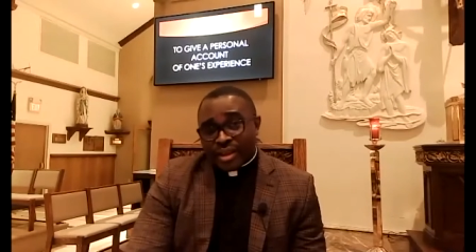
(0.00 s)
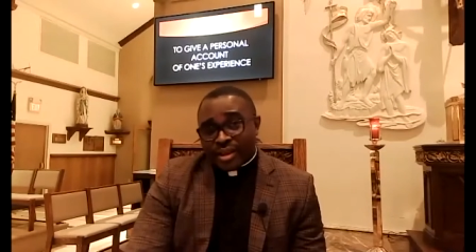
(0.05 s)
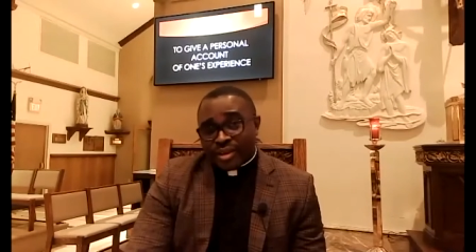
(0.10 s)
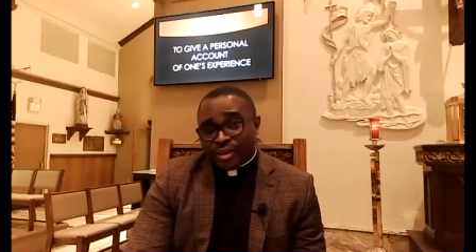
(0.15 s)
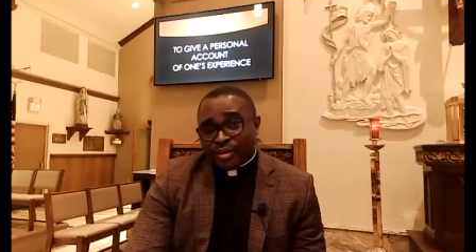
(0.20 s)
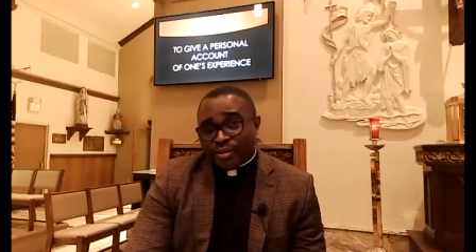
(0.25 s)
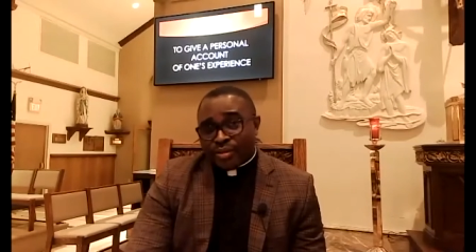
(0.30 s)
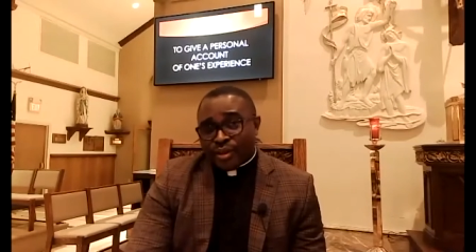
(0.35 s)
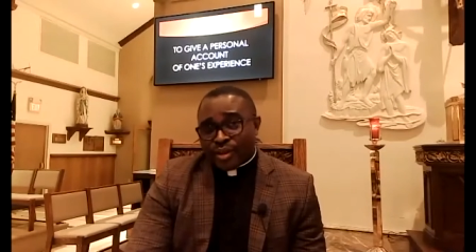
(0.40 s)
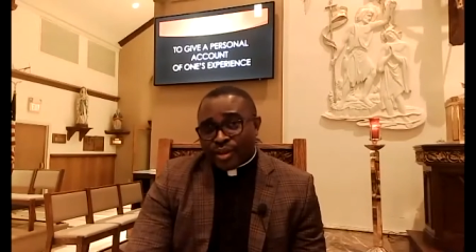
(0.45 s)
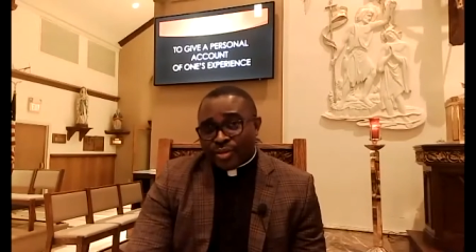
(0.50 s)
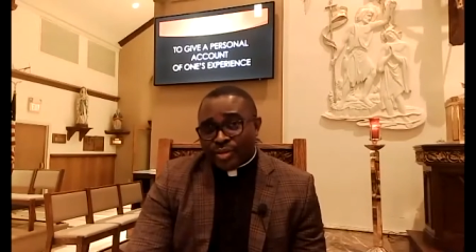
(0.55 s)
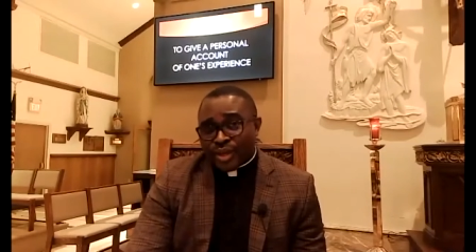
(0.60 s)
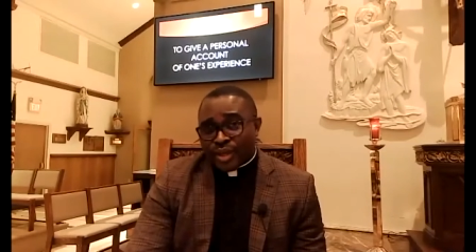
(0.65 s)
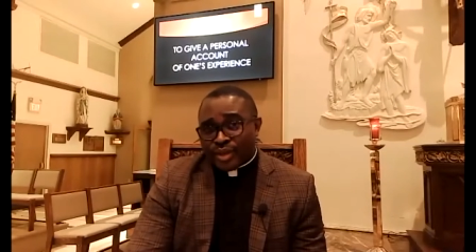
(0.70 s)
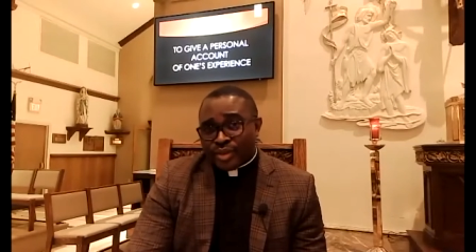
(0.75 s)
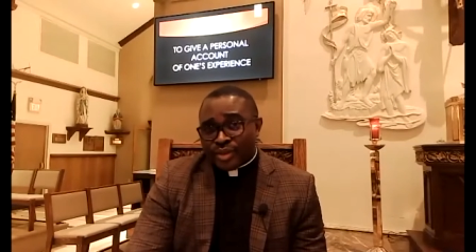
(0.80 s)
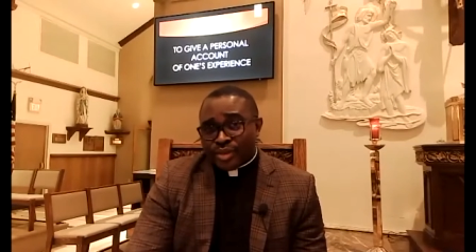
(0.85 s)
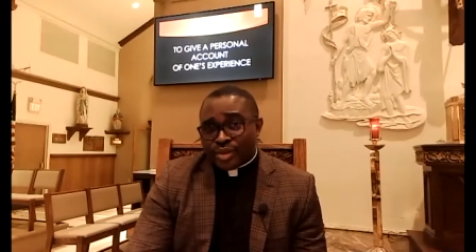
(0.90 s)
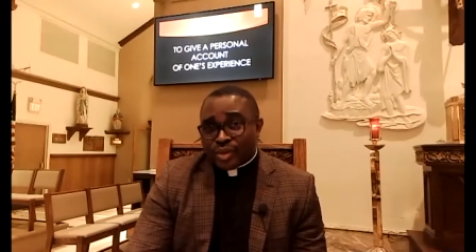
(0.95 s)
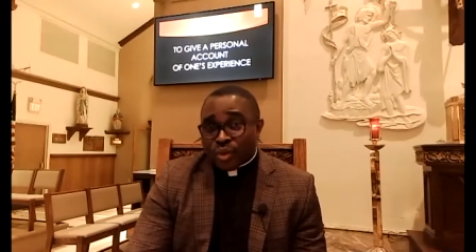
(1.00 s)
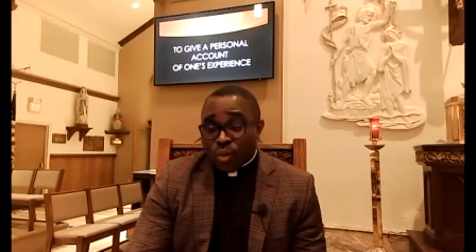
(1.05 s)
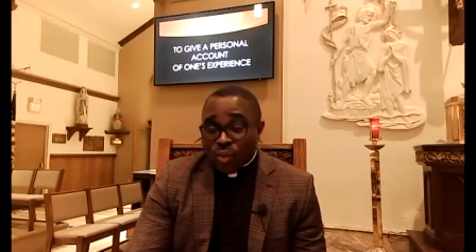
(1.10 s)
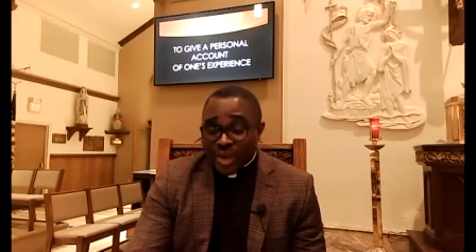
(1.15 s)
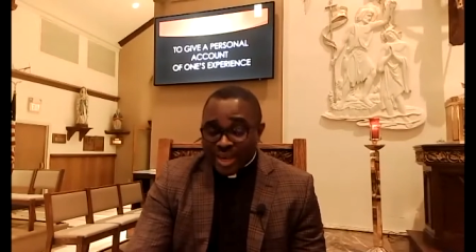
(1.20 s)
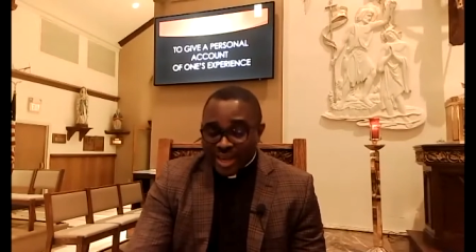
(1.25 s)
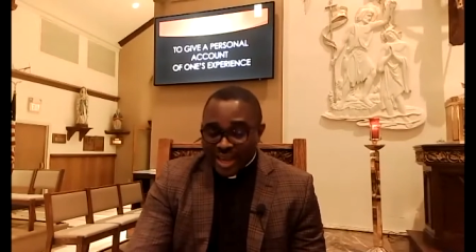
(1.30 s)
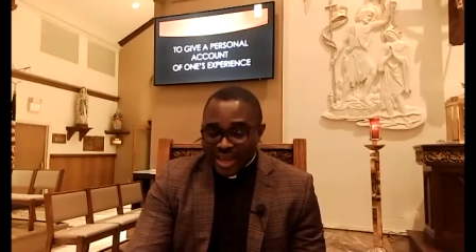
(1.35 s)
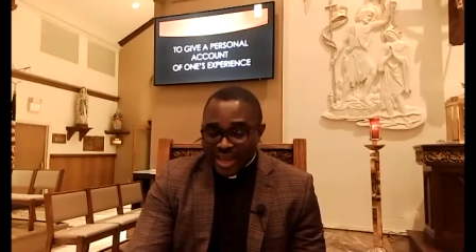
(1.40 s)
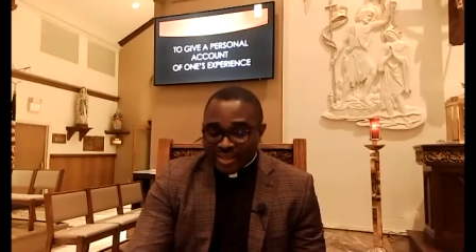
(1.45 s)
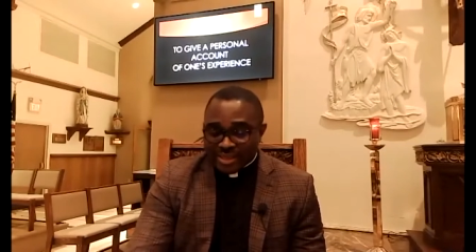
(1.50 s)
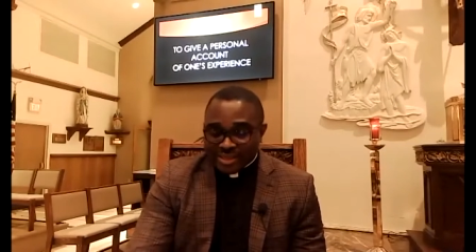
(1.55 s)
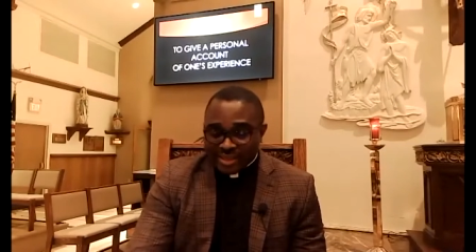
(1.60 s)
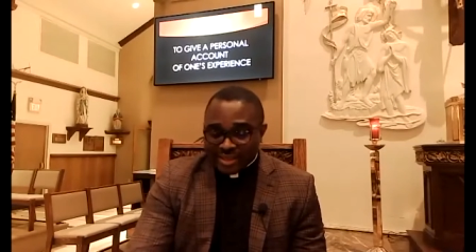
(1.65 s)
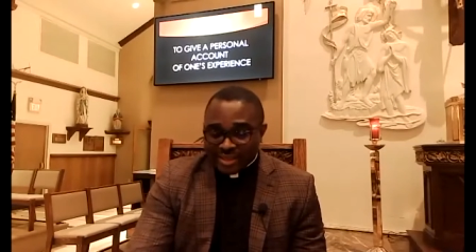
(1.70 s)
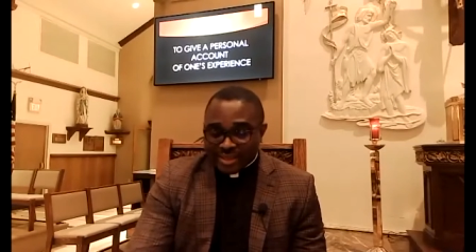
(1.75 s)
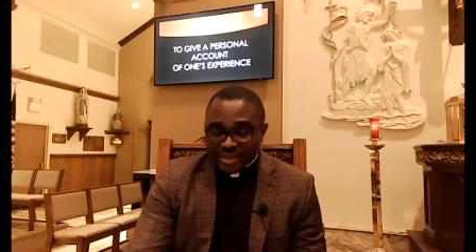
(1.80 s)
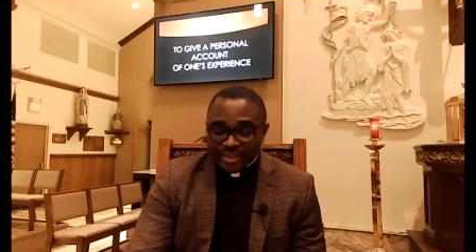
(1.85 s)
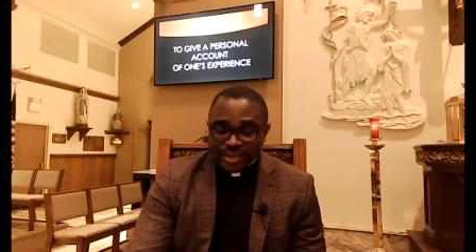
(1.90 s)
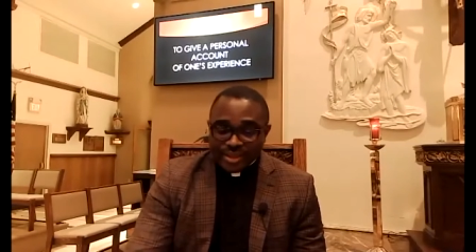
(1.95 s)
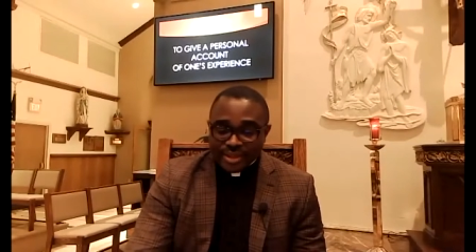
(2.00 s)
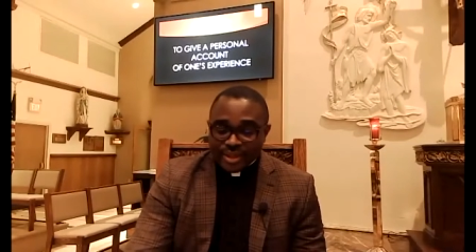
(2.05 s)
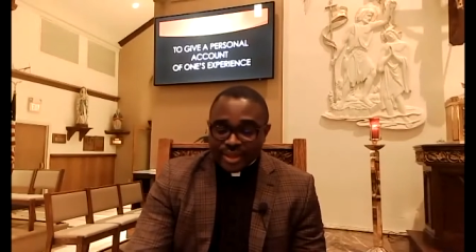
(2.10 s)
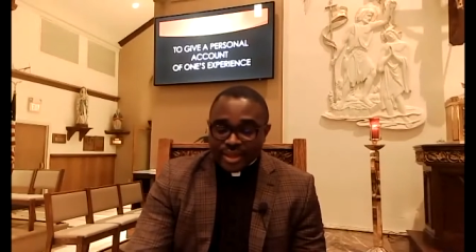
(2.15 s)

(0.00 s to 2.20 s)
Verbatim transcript: The first being to witness.